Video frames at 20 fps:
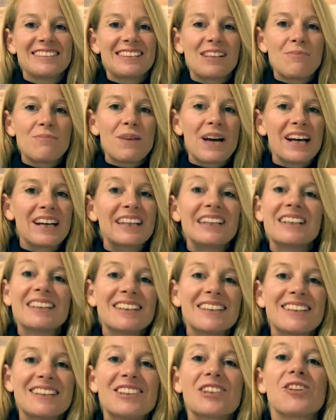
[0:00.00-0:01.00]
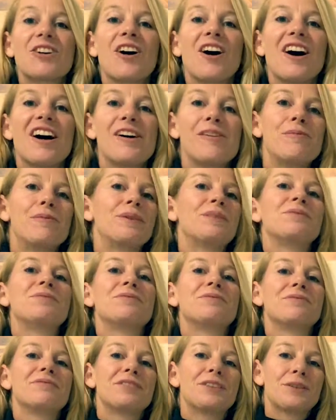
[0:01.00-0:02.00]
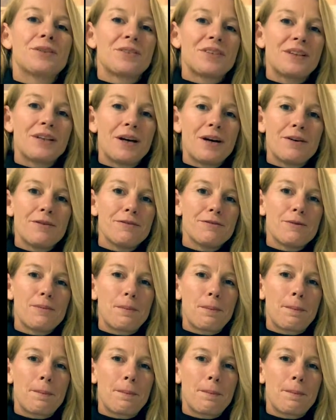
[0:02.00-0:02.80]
come back into the tribe, feel the love.